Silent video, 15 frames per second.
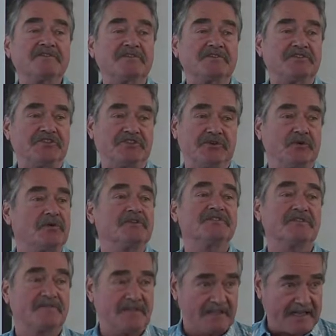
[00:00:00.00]
as the
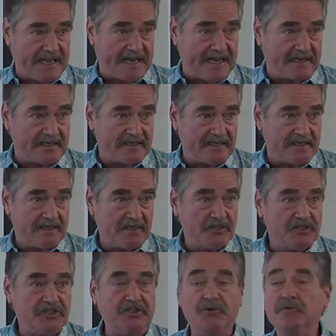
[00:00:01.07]
stewards of the land,
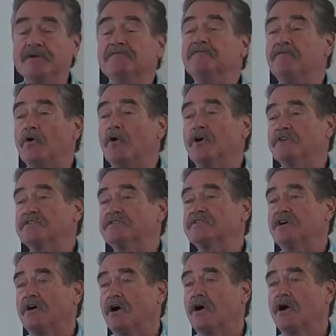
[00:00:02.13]
do
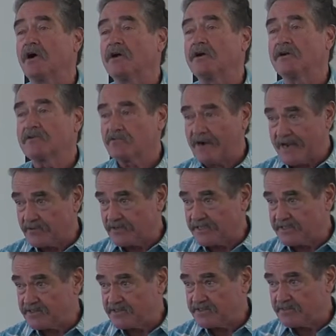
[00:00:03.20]
enforce our ground
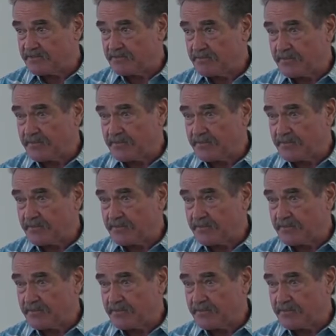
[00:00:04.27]
lease